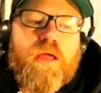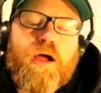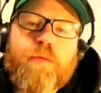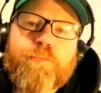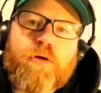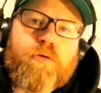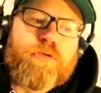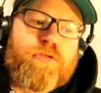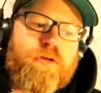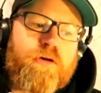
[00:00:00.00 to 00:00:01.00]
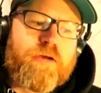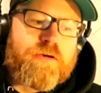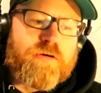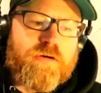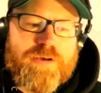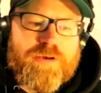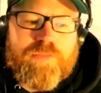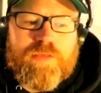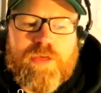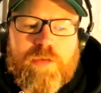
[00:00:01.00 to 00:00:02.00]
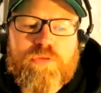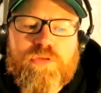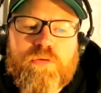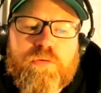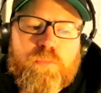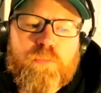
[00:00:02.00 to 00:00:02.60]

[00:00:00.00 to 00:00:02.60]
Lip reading: I'm your host, Scott Edgar, and in this episode,